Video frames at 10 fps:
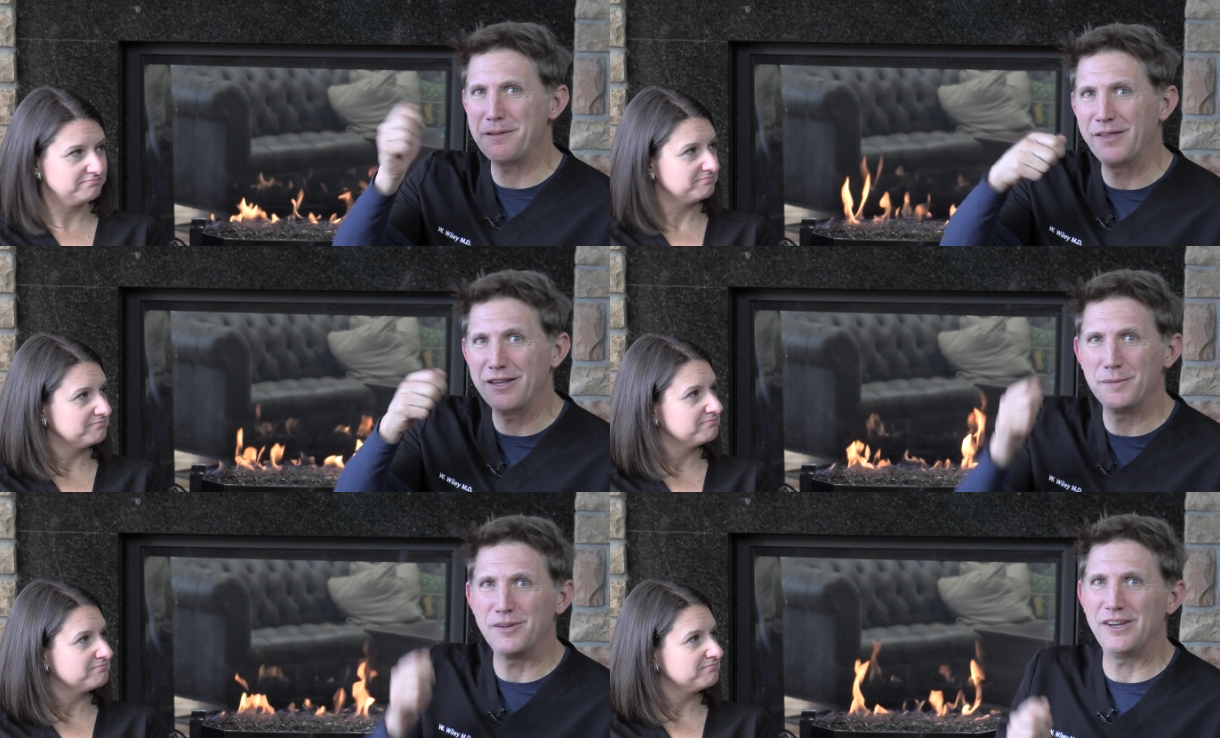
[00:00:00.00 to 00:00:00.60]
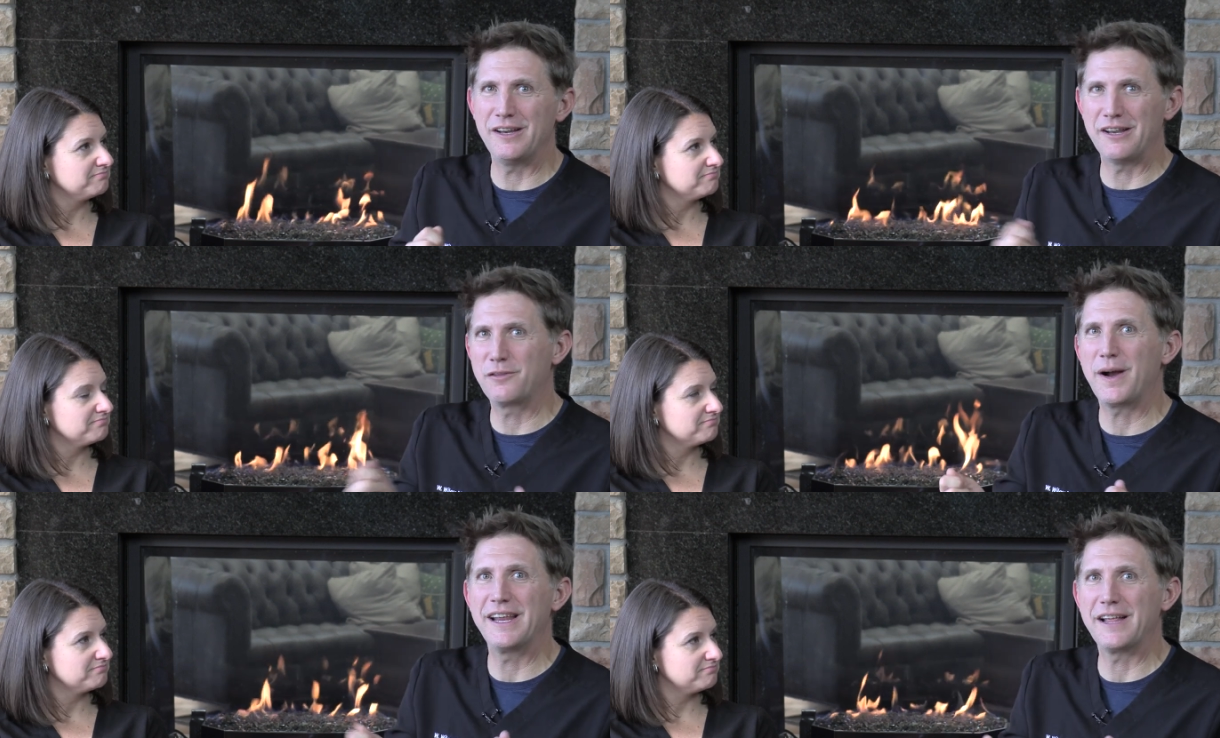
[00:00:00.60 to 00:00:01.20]
Speaker 1: that lens machine, and
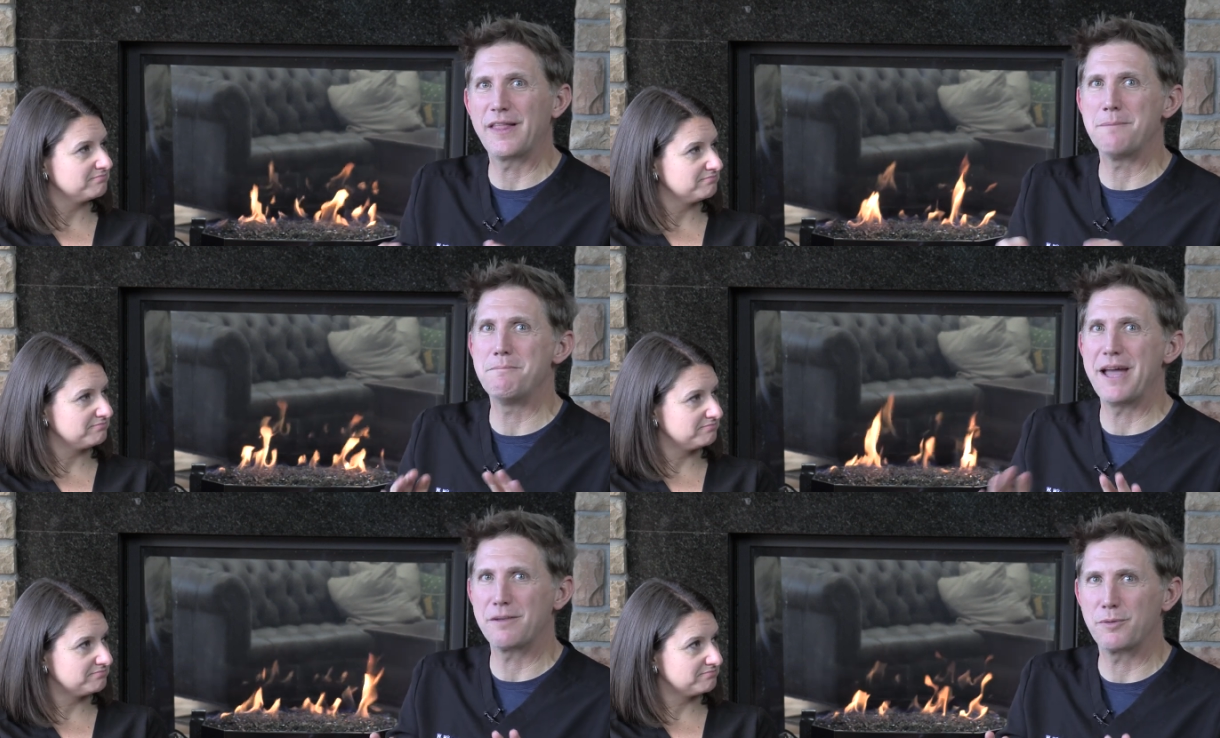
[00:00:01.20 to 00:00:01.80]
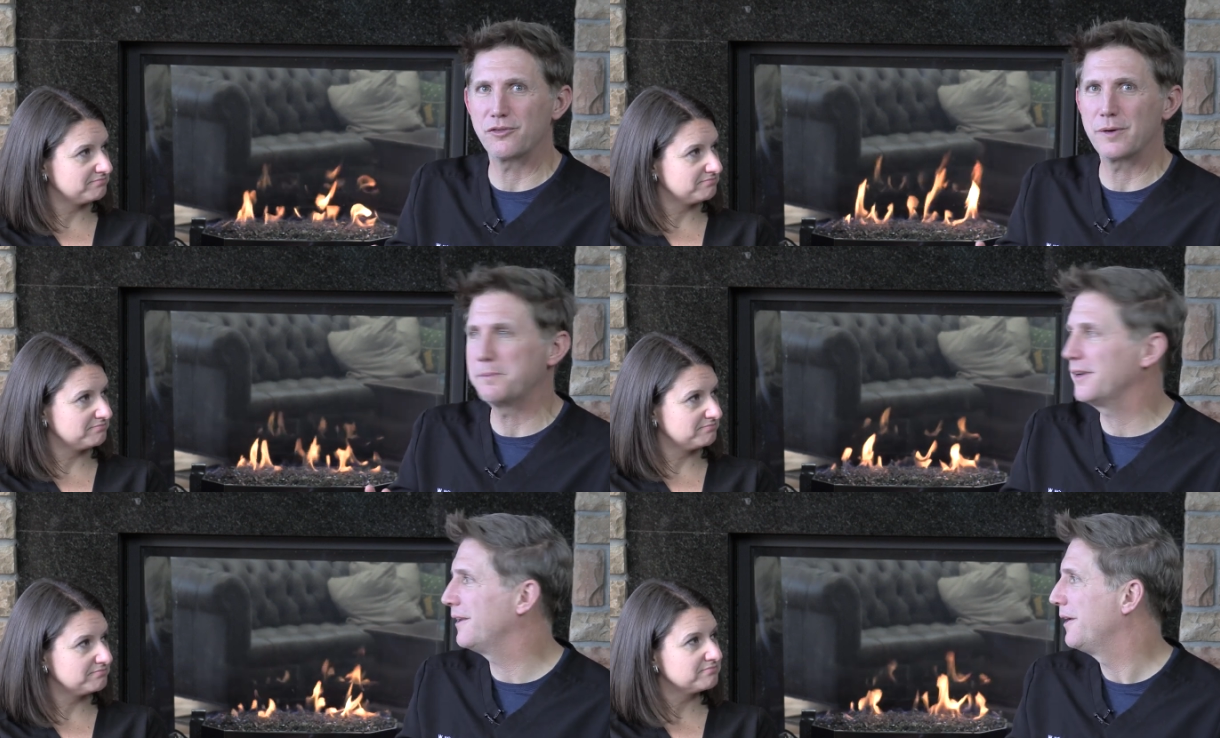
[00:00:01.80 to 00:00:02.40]
trying to get that best
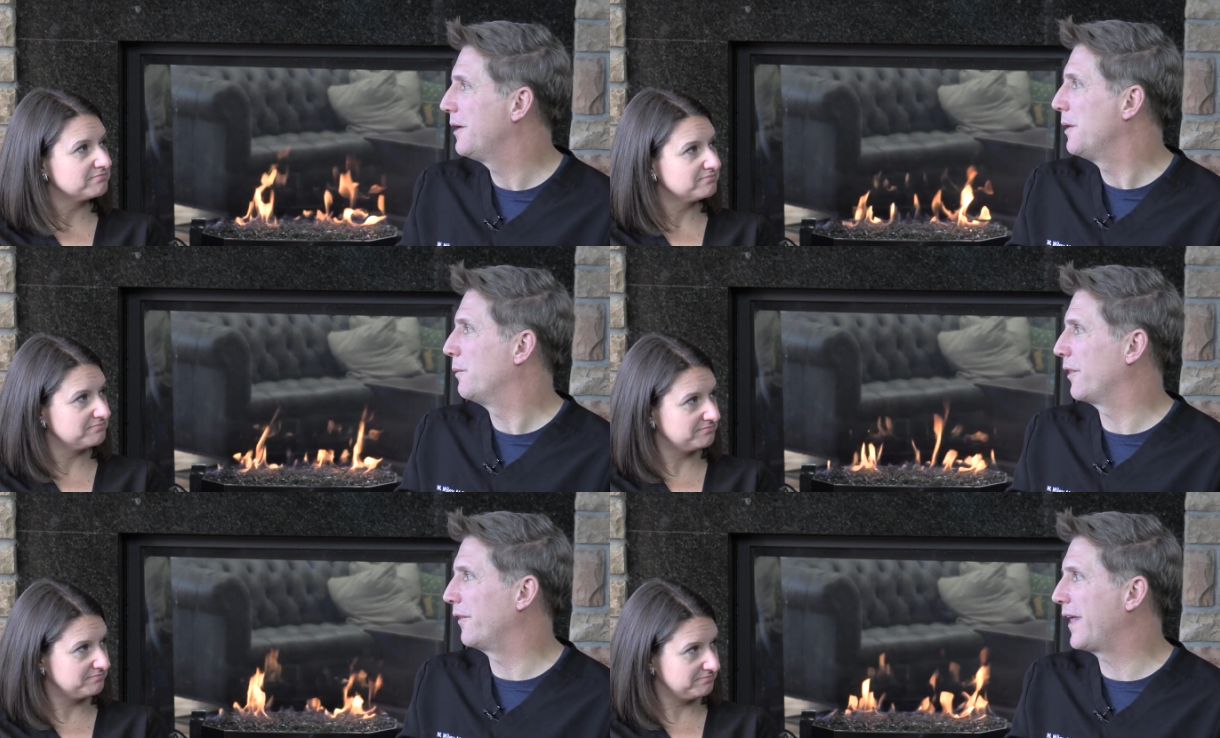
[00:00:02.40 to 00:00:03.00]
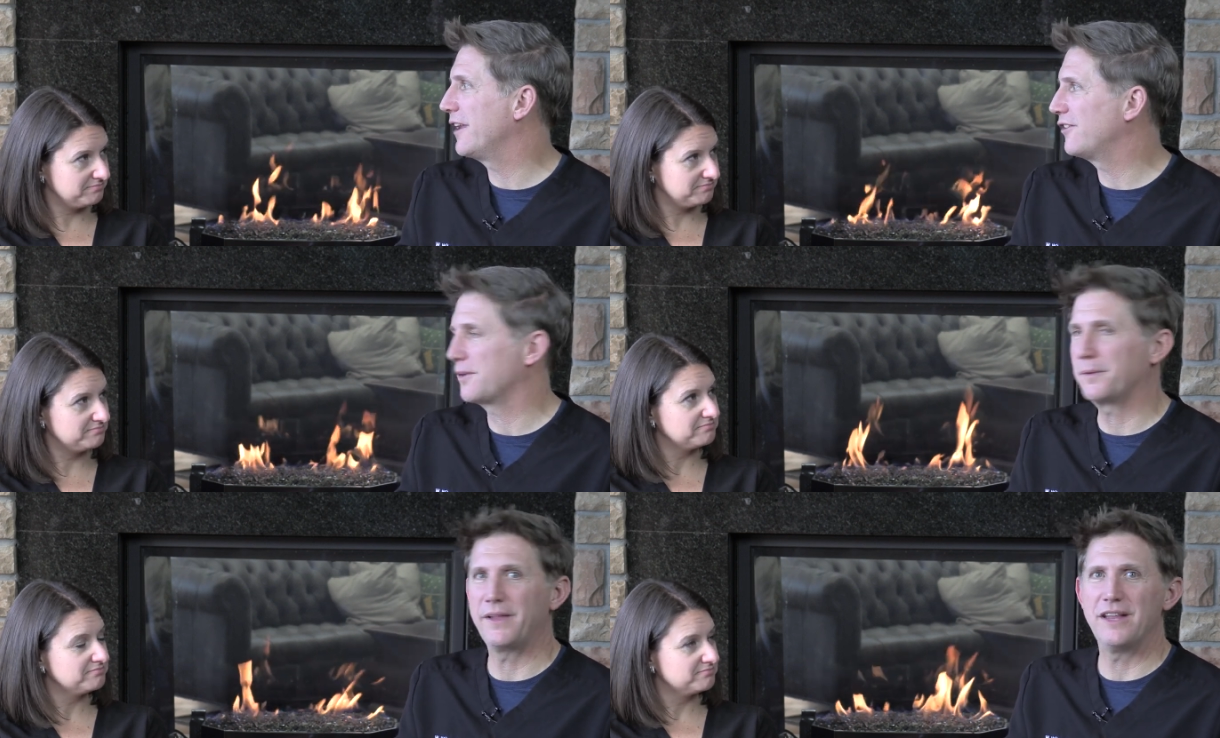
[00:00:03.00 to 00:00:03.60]
prescription. Well, the light
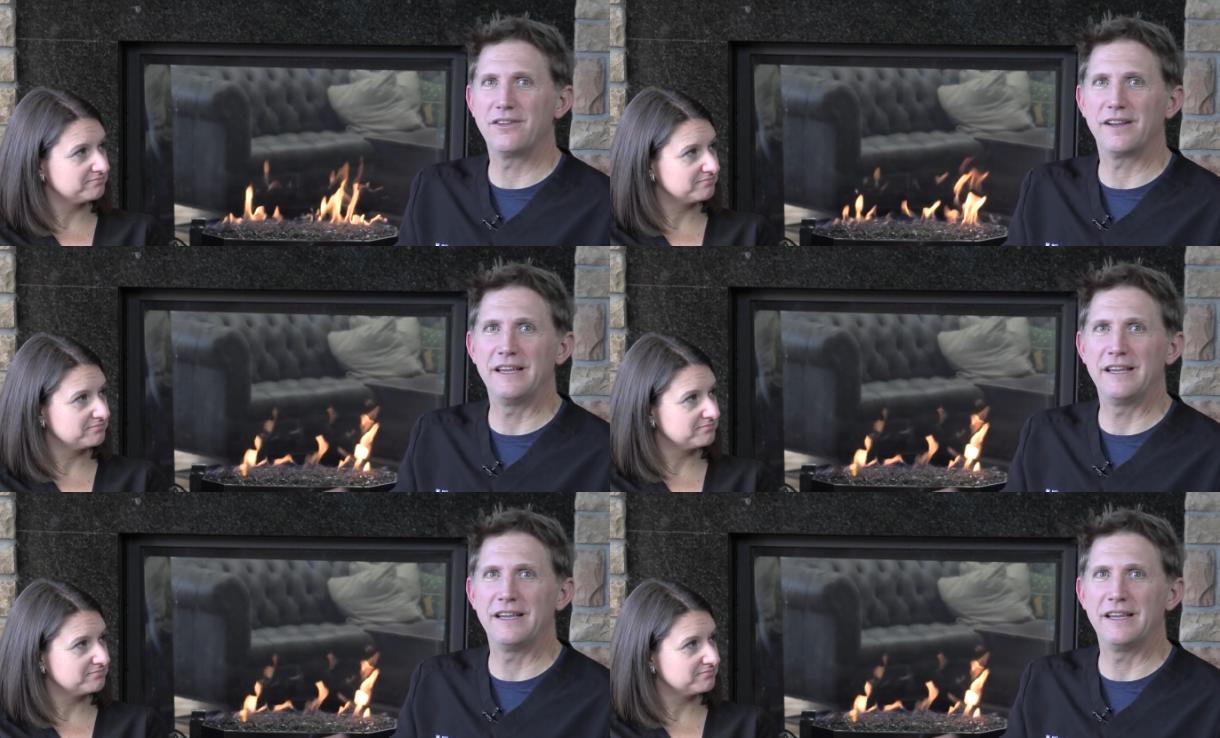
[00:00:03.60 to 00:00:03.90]
adjustable lens